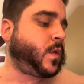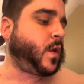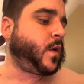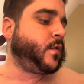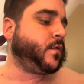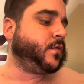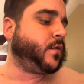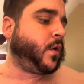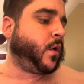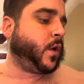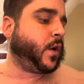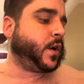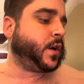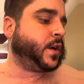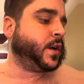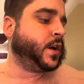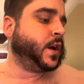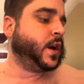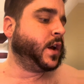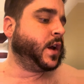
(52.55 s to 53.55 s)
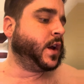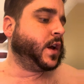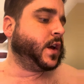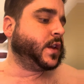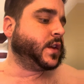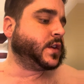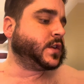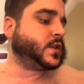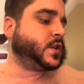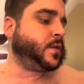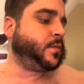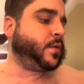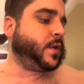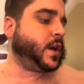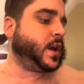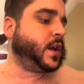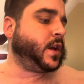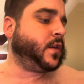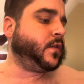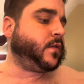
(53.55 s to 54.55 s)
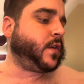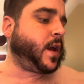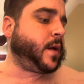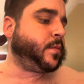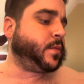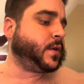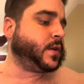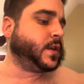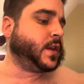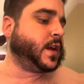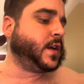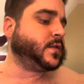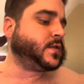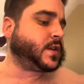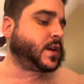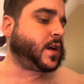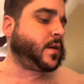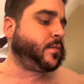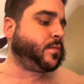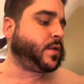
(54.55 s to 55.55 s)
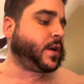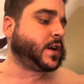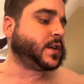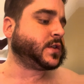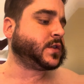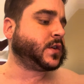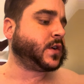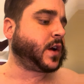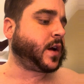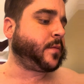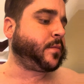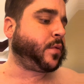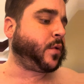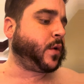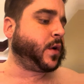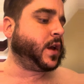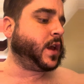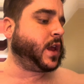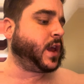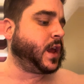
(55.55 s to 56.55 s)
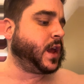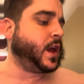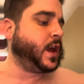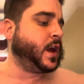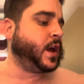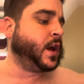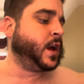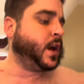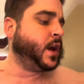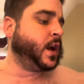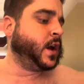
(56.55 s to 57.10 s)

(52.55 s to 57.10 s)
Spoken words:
4. The superheated vapor leaves the compressor at point E.